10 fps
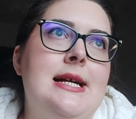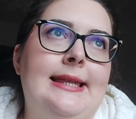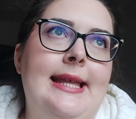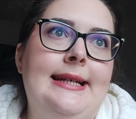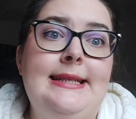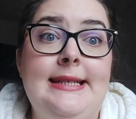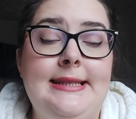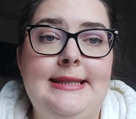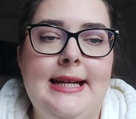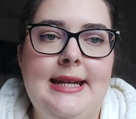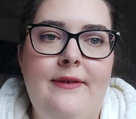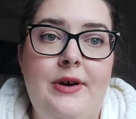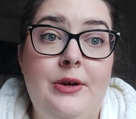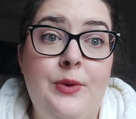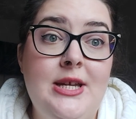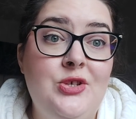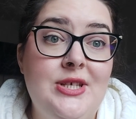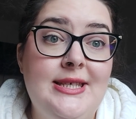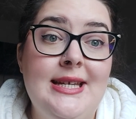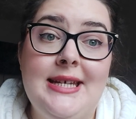Luckily he's not that far away,
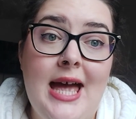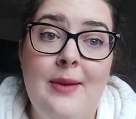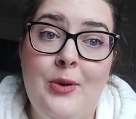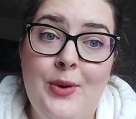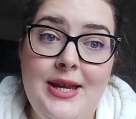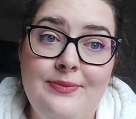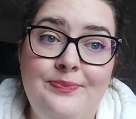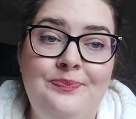just a cab away.